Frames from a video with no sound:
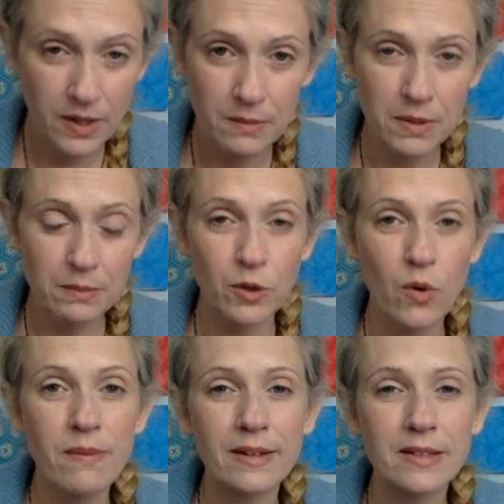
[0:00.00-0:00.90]
people are
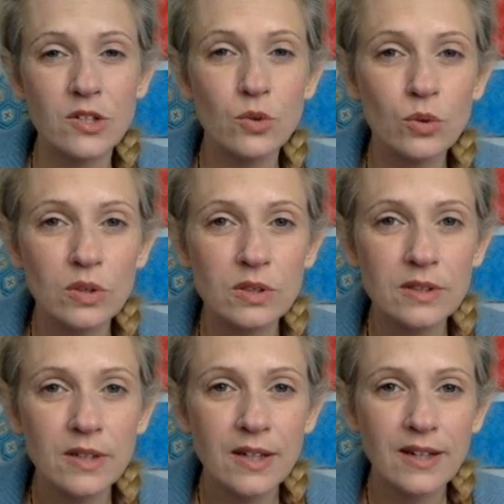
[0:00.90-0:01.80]
going back to school
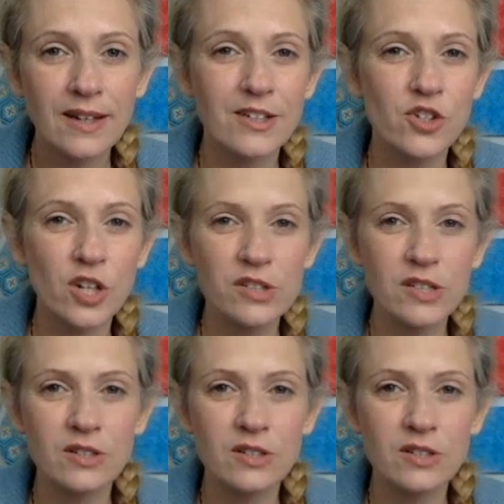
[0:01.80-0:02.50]
and adjusting